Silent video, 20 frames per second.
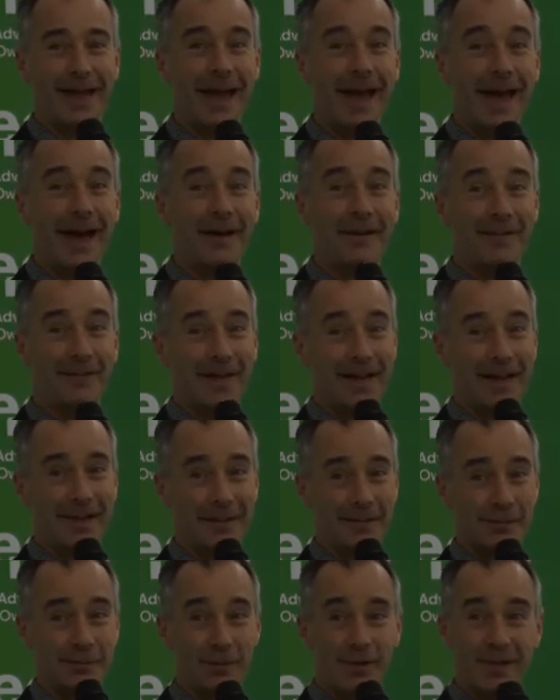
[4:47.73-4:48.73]
how that
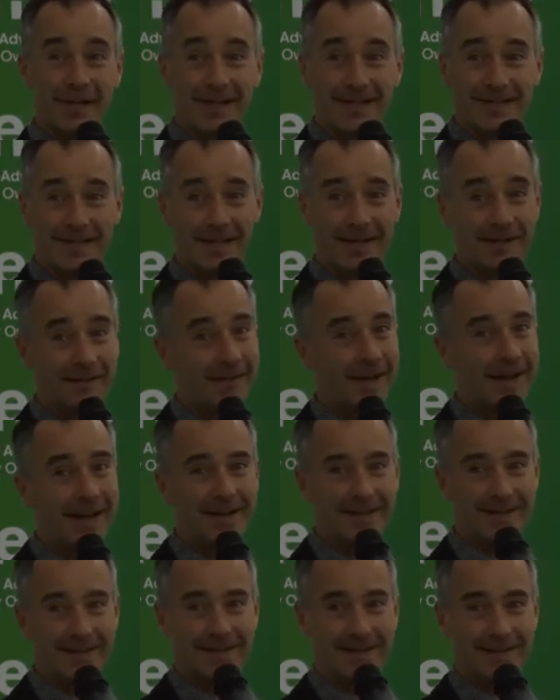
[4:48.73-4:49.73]
is working itself
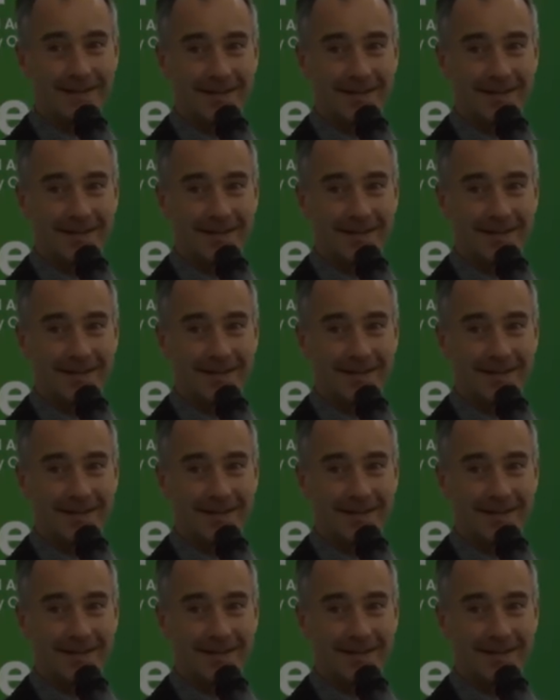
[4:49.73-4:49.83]
out.